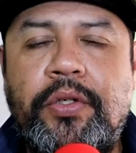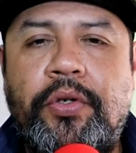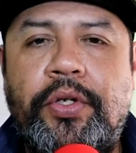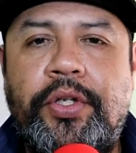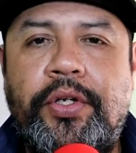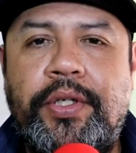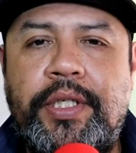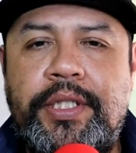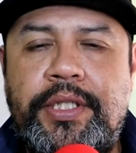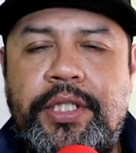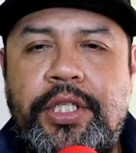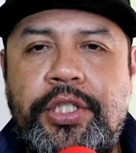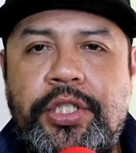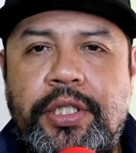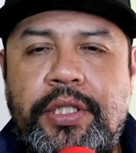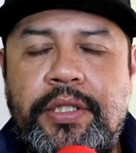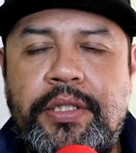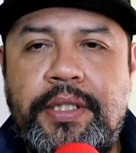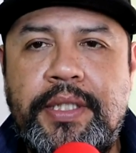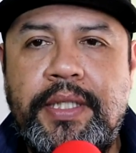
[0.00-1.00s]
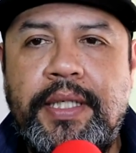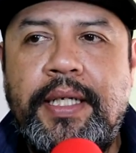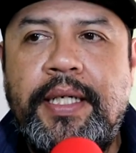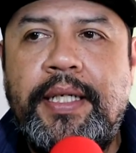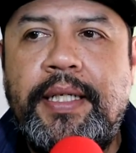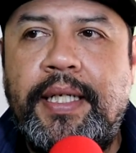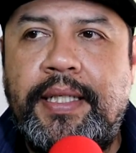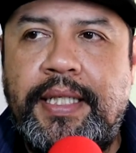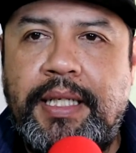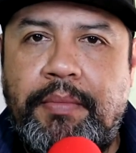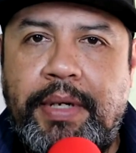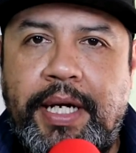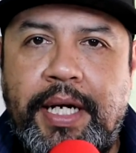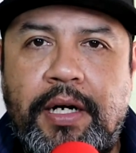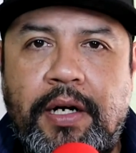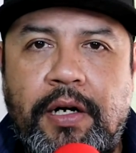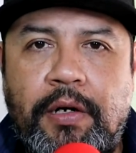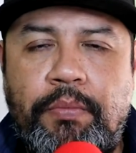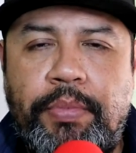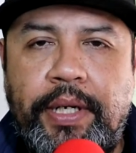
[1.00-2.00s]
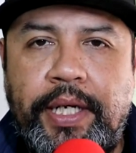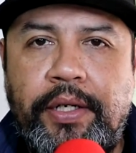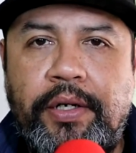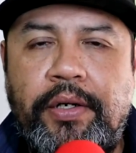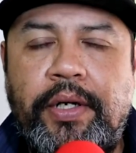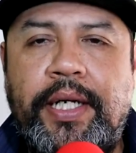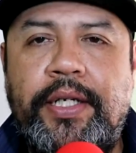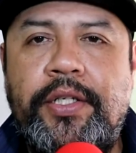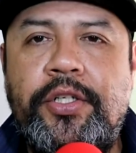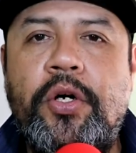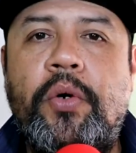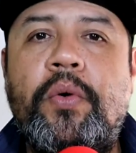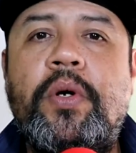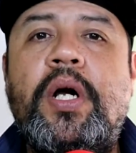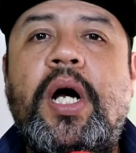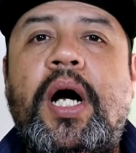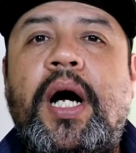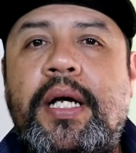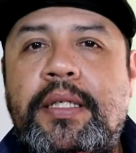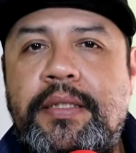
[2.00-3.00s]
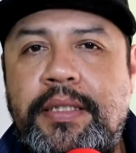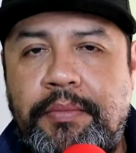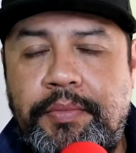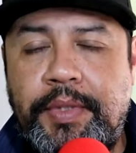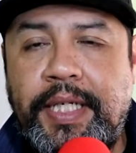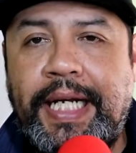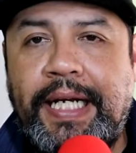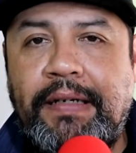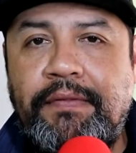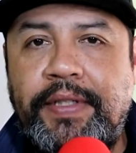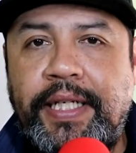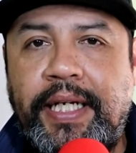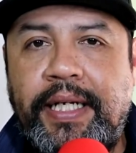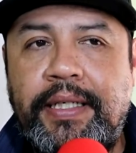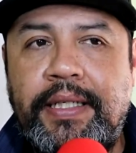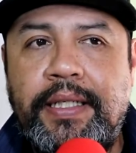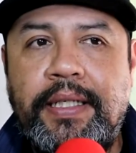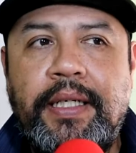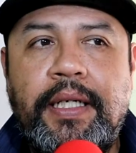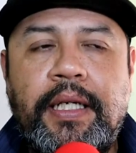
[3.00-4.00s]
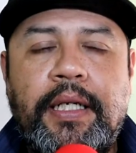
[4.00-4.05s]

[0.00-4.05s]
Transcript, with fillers: or their decisions that they make are better and don't cause them to have debt.